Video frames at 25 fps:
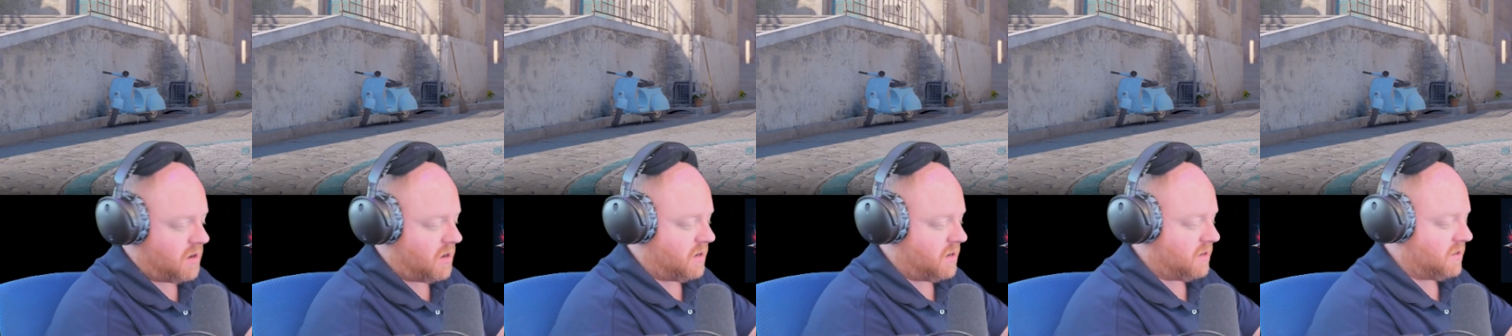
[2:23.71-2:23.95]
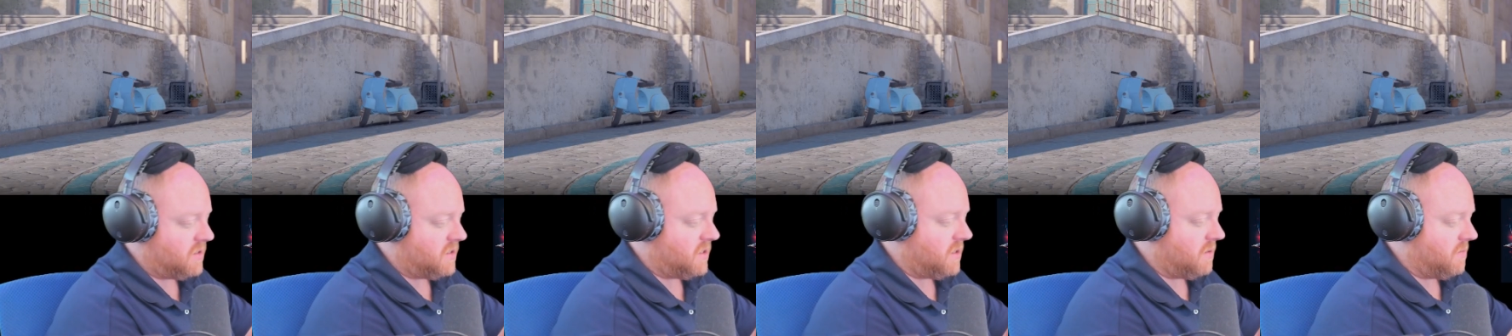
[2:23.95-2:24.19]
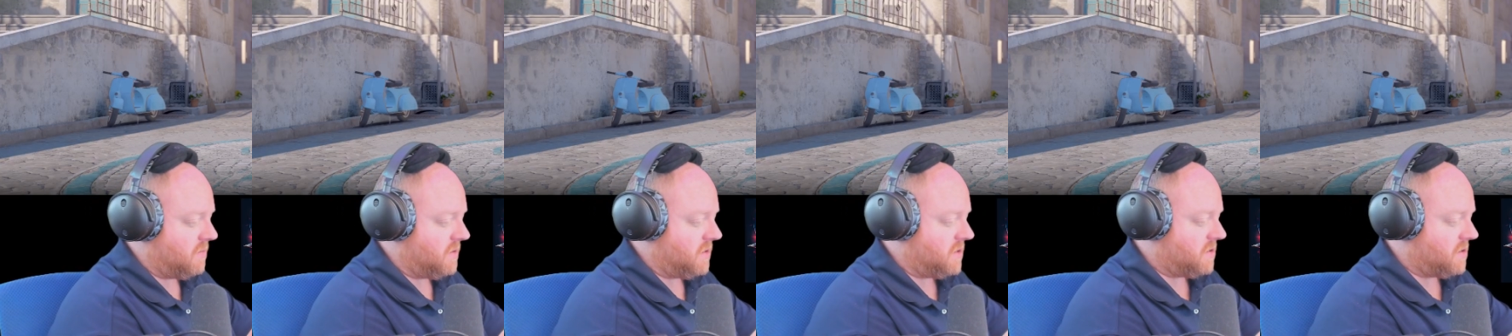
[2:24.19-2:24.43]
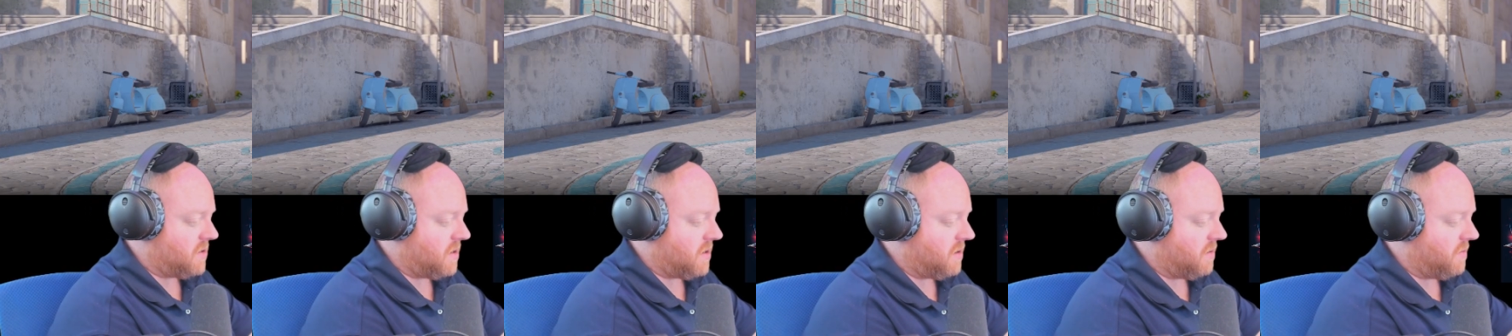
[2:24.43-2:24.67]
See me
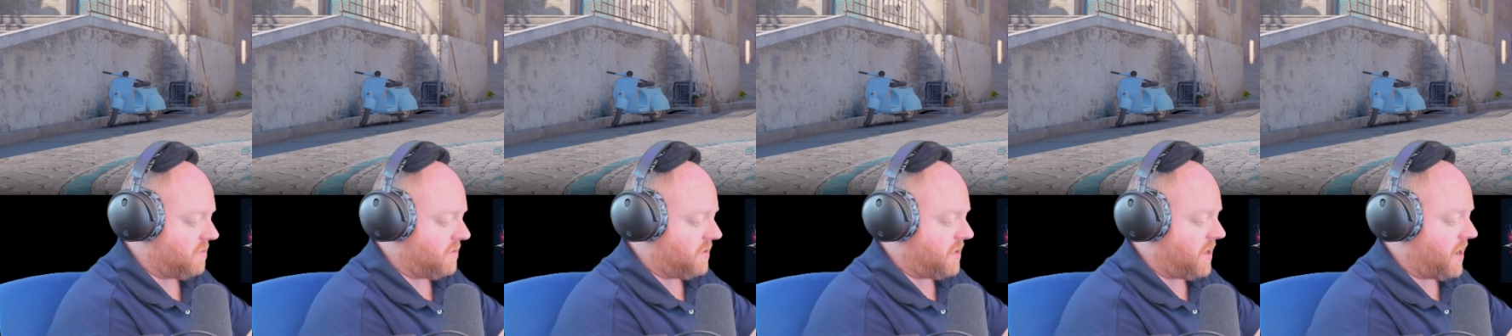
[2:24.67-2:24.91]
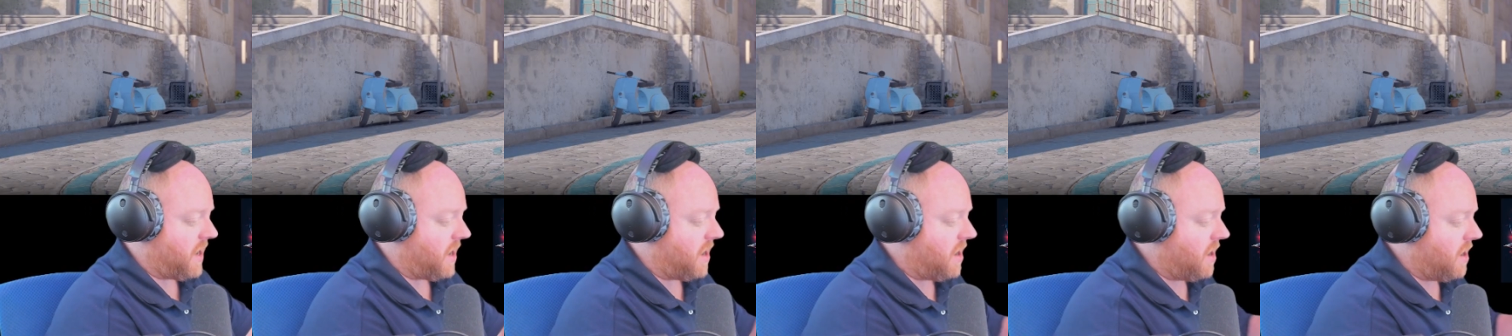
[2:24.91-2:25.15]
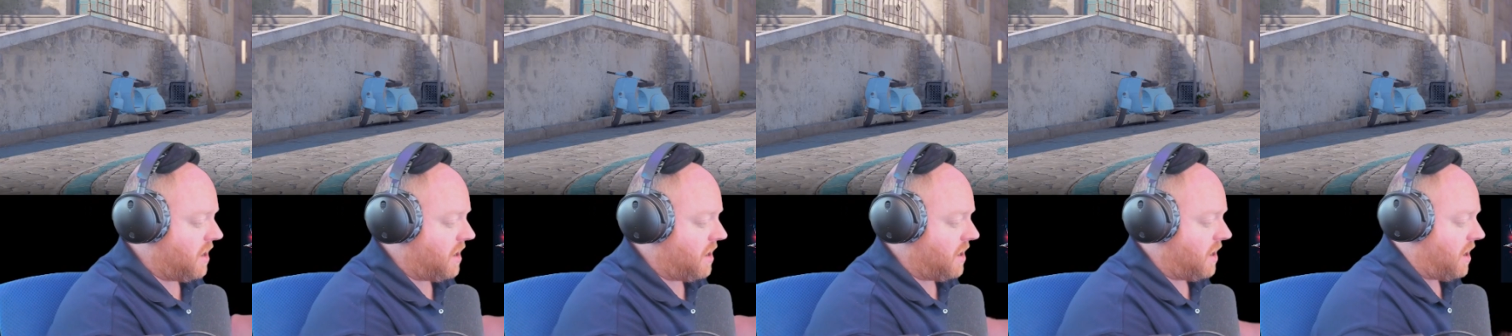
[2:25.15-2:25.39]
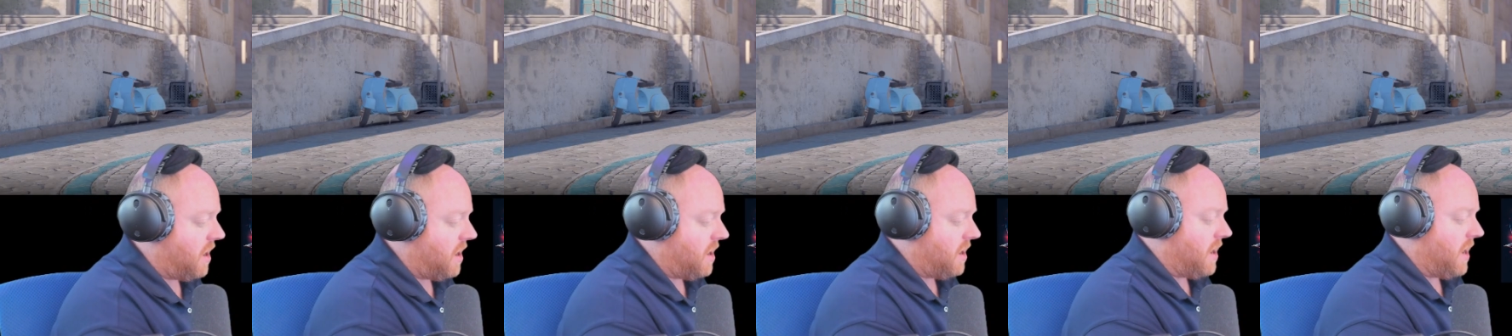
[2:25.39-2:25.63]
struggle with that.
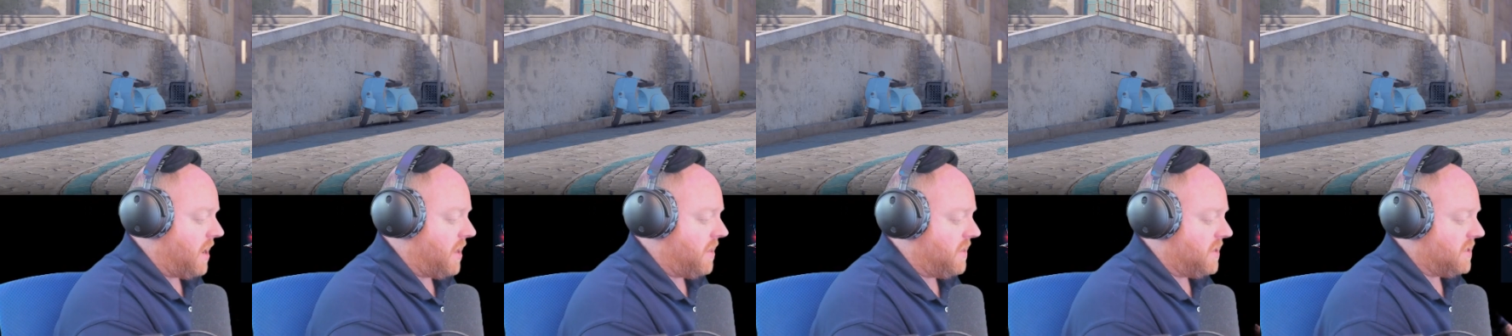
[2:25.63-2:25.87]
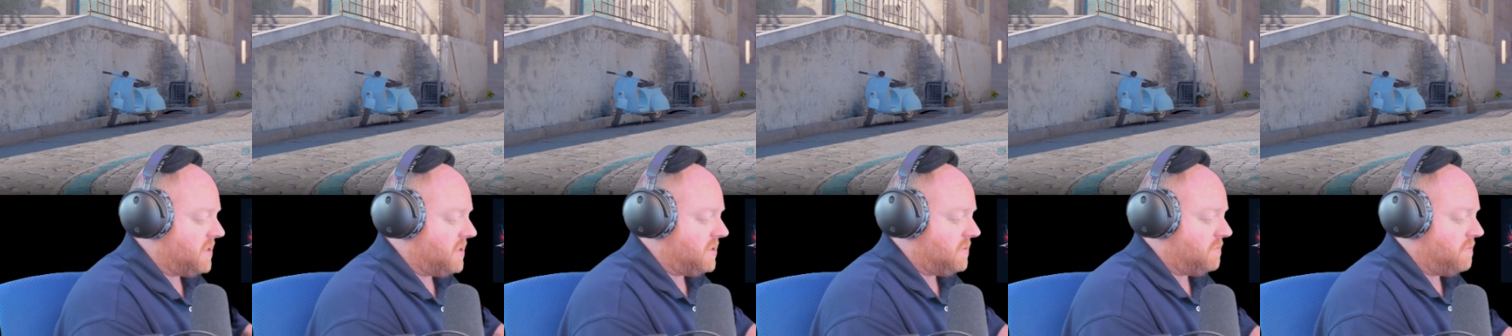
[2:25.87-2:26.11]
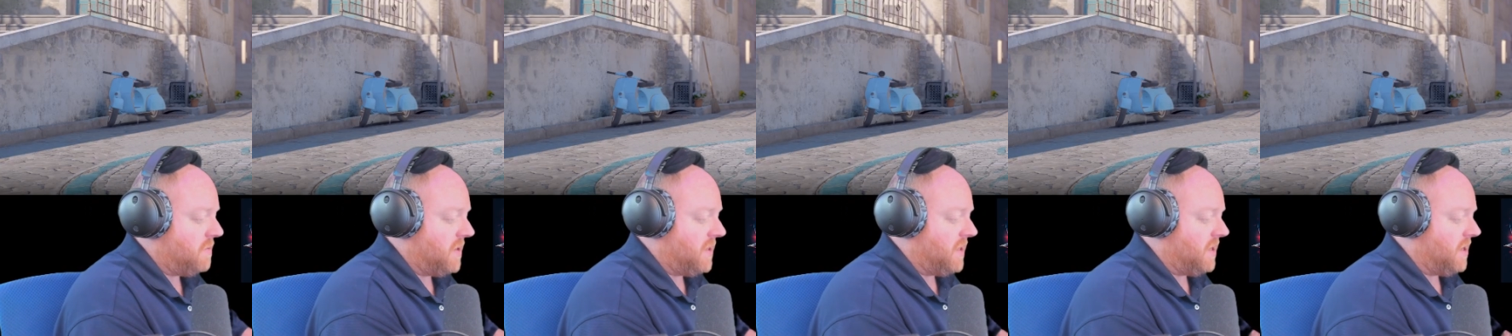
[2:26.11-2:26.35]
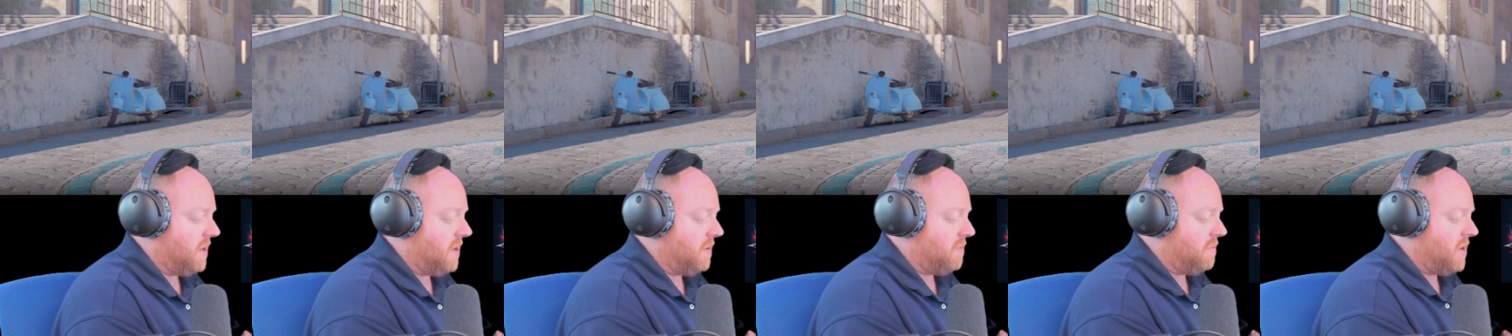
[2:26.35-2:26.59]
All right, this has been the
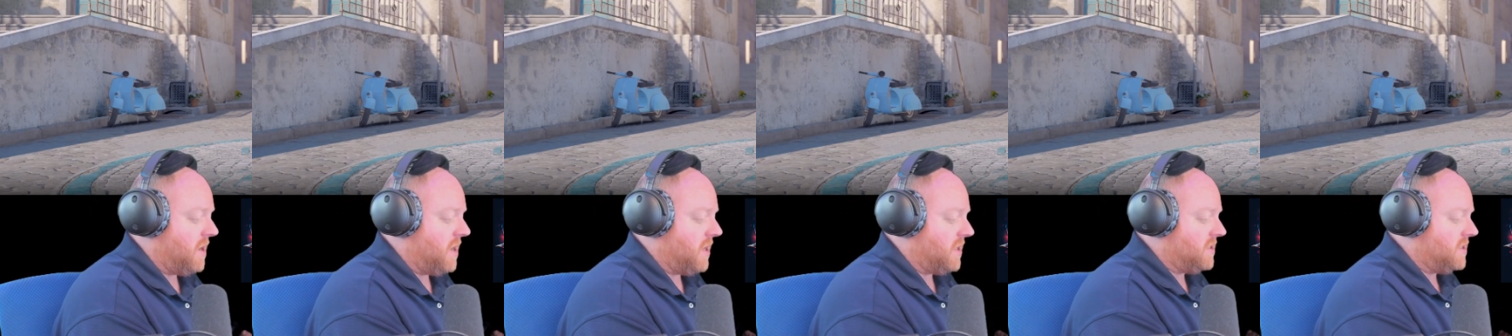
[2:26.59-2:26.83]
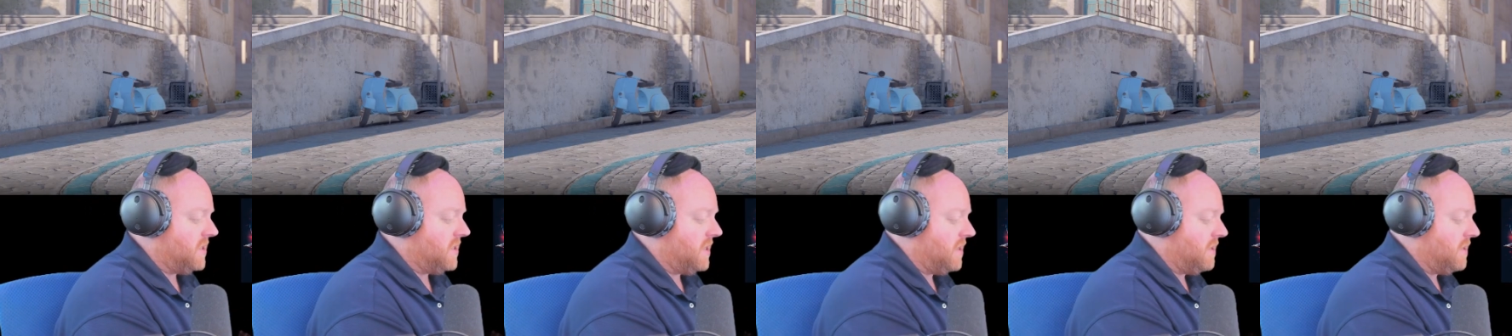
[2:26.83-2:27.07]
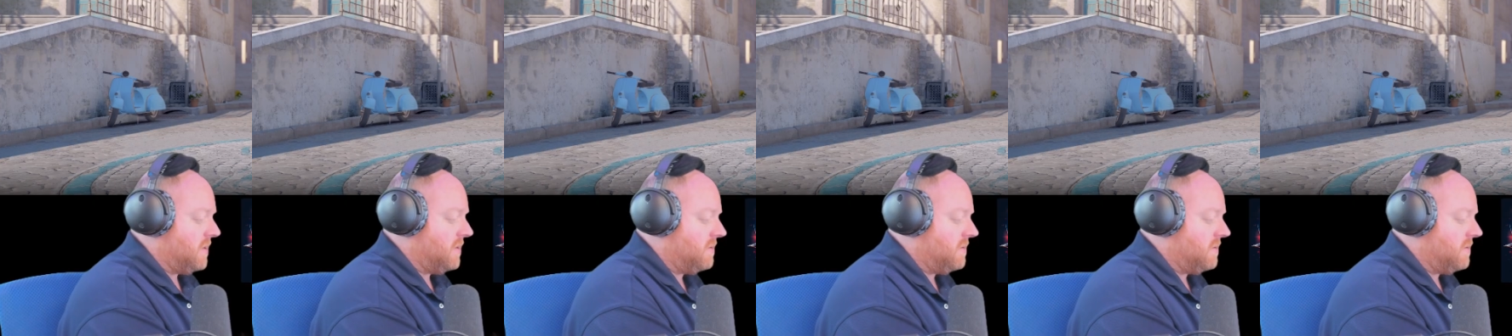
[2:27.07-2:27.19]
unboxing